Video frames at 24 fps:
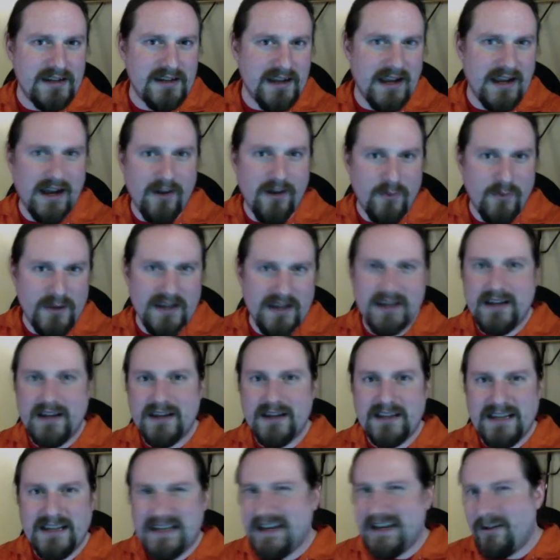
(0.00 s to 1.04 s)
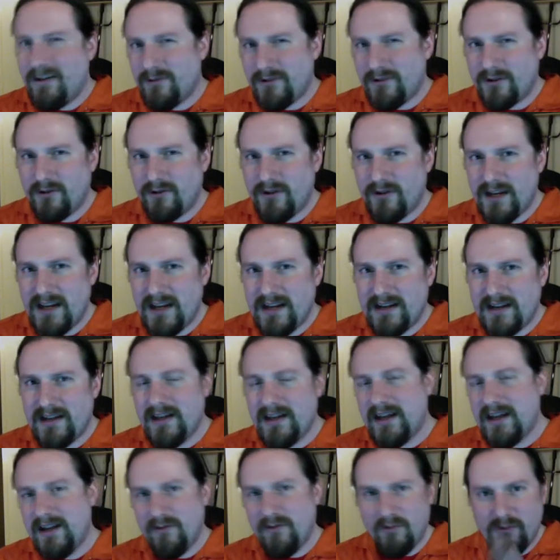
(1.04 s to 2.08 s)
see how we key out the green
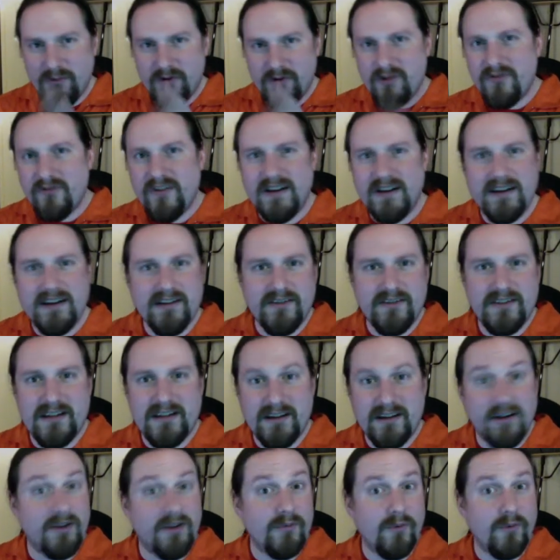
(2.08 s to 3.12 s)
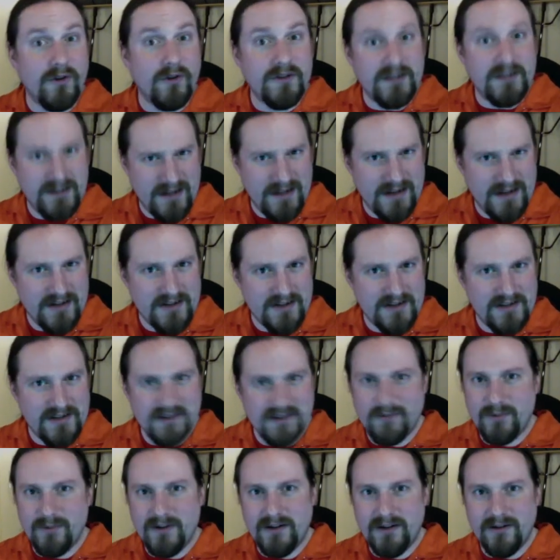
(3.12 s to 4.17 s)
and remove any of the unwanted
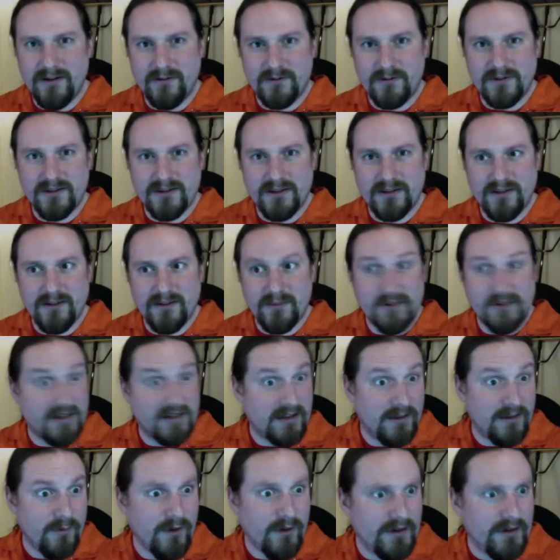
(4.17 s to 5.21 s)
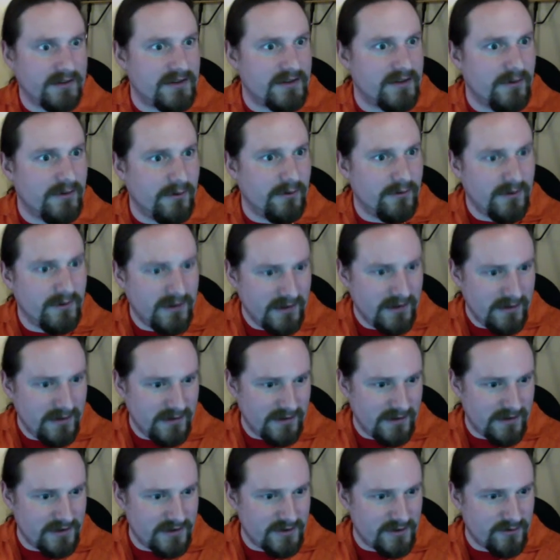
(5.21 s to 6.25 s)
edges that we don't particularly want. So
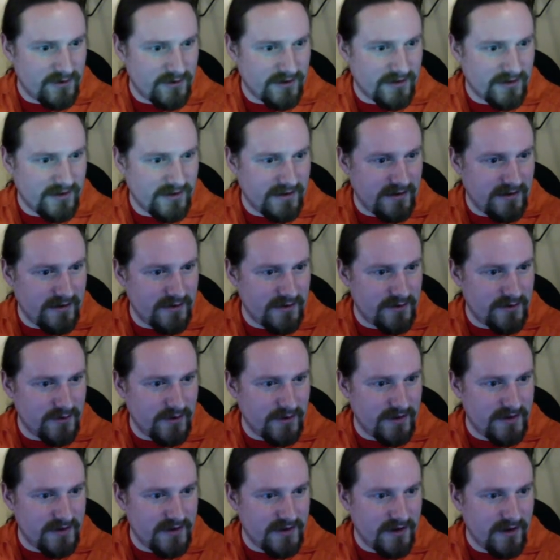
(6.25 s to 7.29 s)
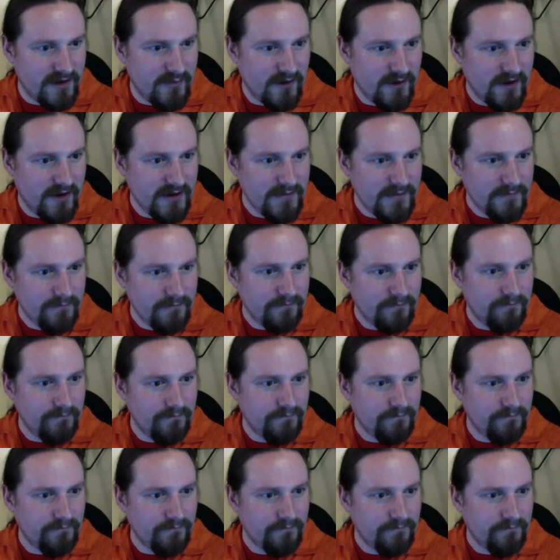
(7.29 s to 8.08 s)
let's drag that down to our timeline.